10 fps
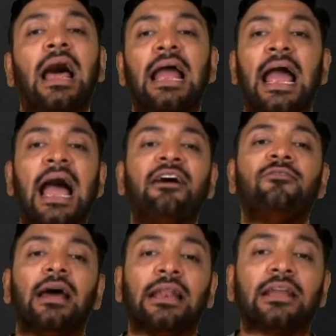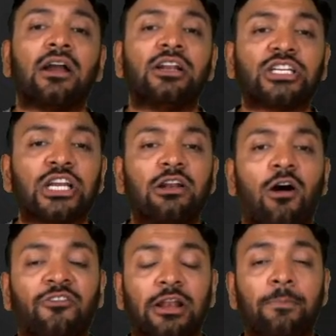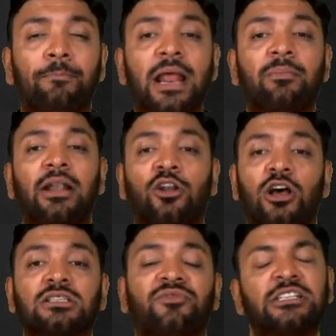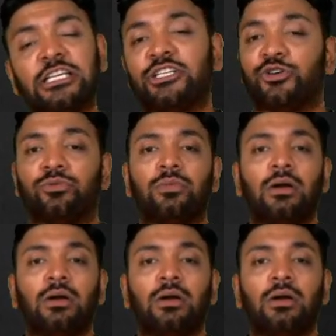I have a recognition of an impairment loss of a CGU,